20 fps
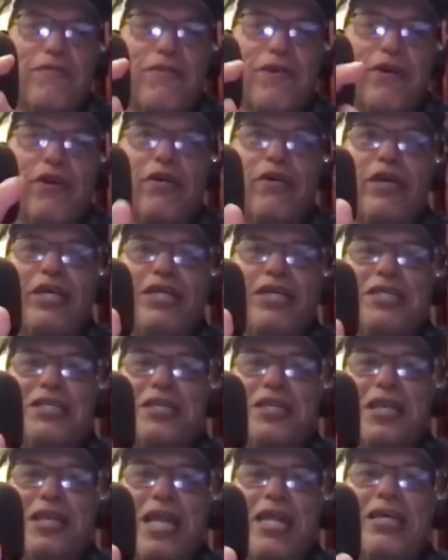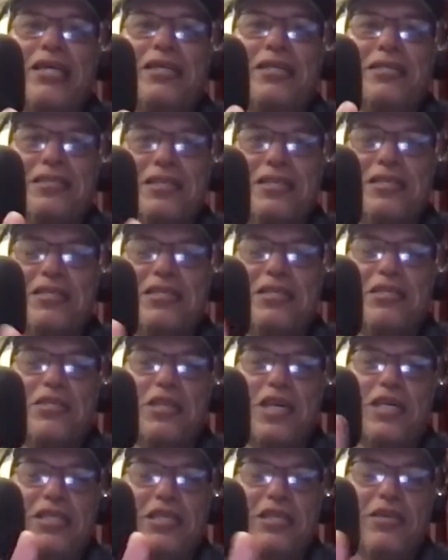Follow his shenanigans, as he
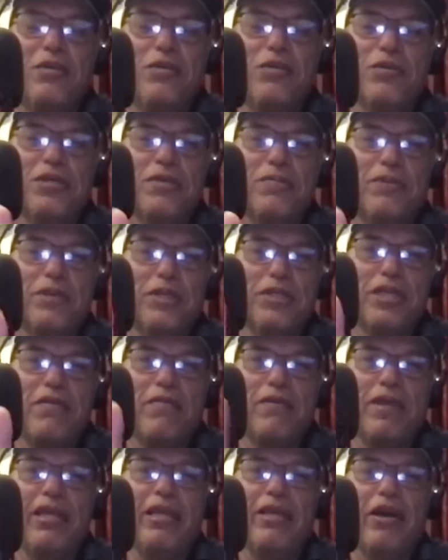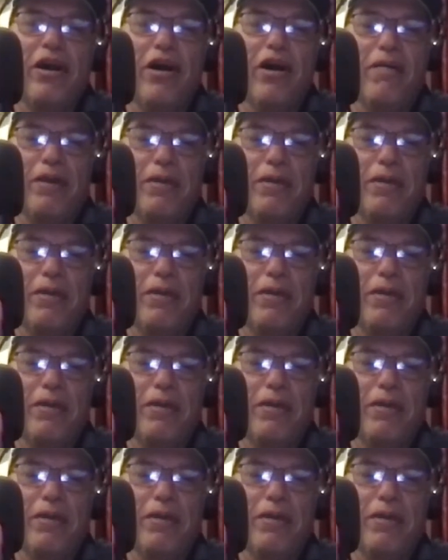as he calls them, because they really are.